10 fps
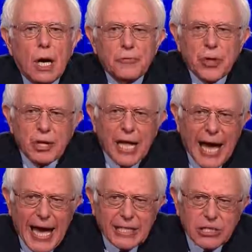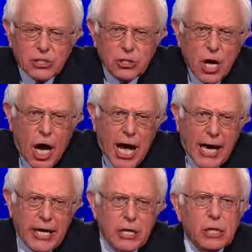I have a glass
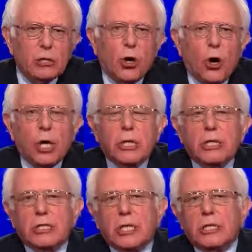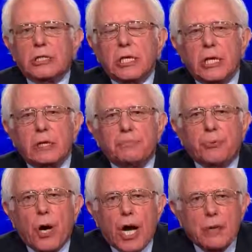child. I call the kid Little
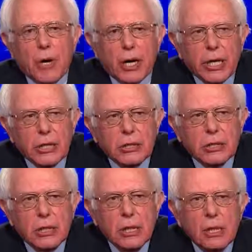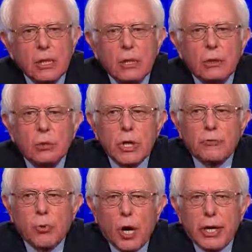Bong Bong. And we
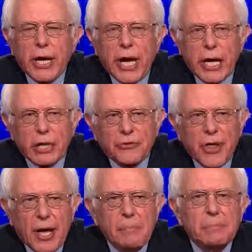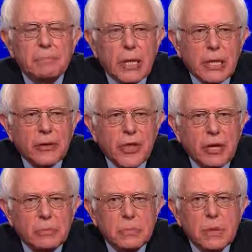have one in a cave, and I peek at
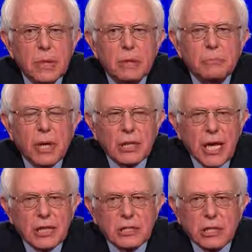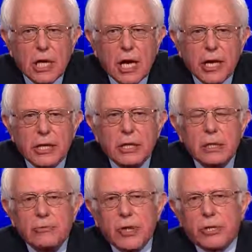them because it's not
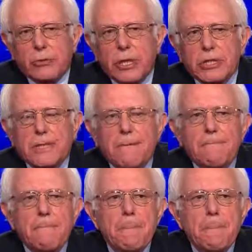a real one.